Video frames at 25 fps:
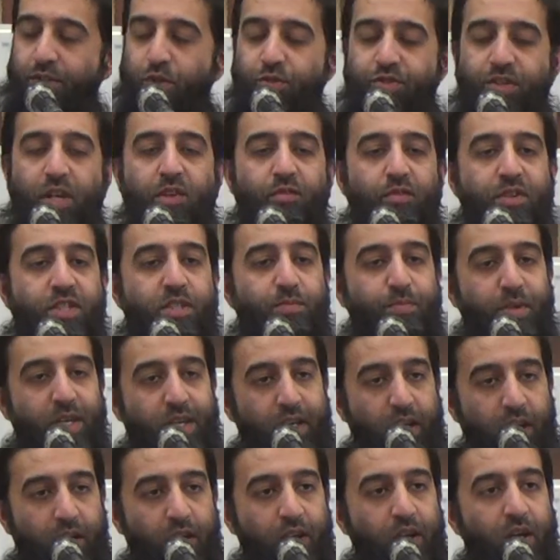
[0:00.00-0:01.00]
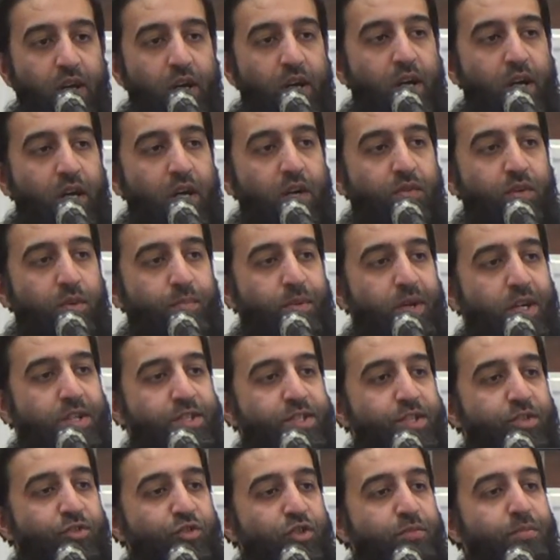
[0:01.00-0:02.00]
So generally speaking, if a
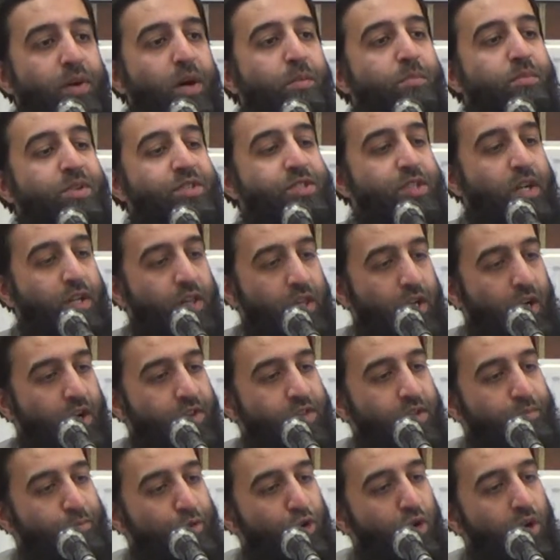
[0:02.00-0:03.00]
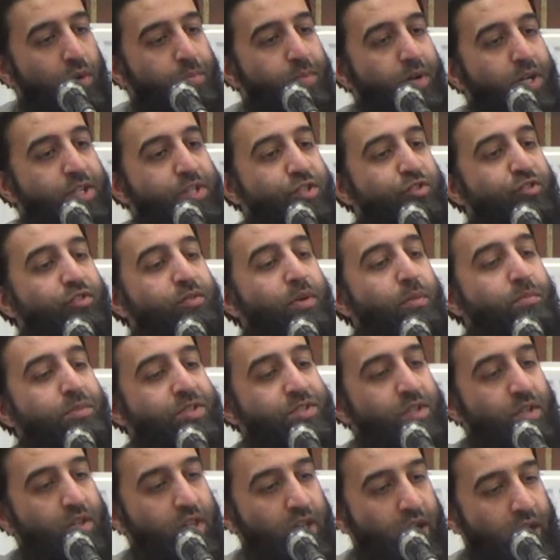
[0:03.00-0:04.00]
person remembers Allah, the more a person
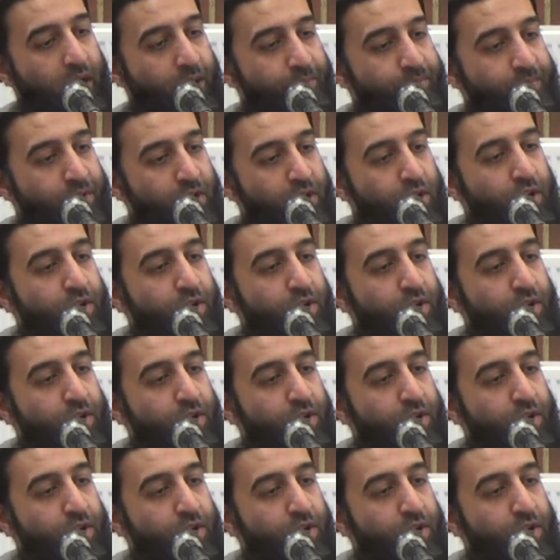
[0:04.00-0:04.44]
remembers Allah,